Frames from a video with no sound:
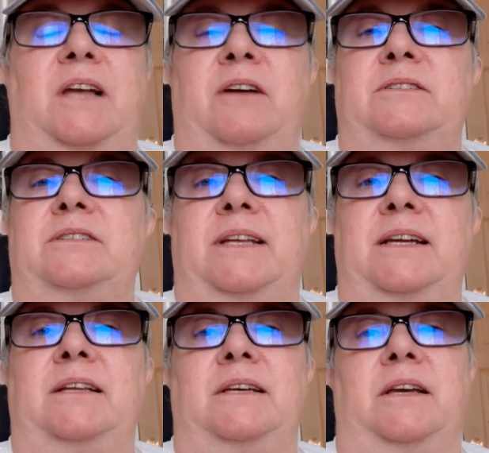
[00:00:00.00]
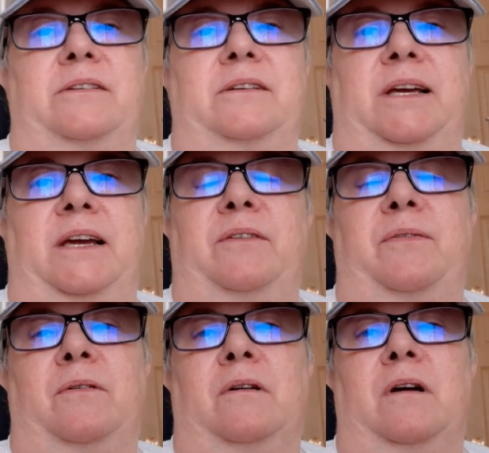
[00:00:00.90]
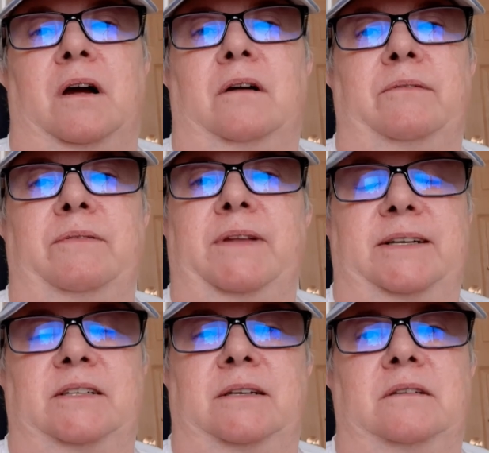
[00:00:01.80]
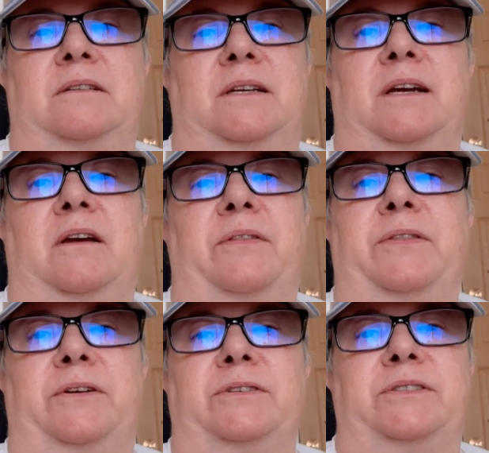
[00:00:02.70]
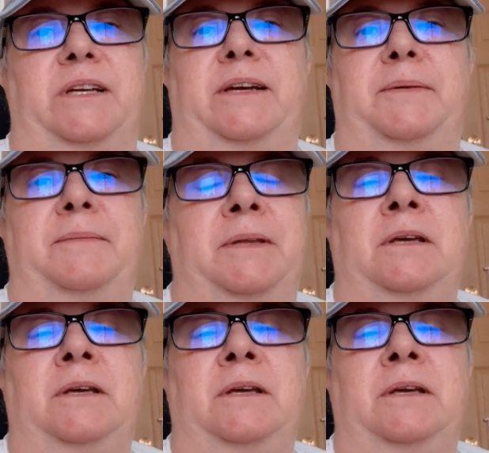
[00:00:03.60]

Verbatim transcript: I was thinking the other day for our reflection today on Thursday,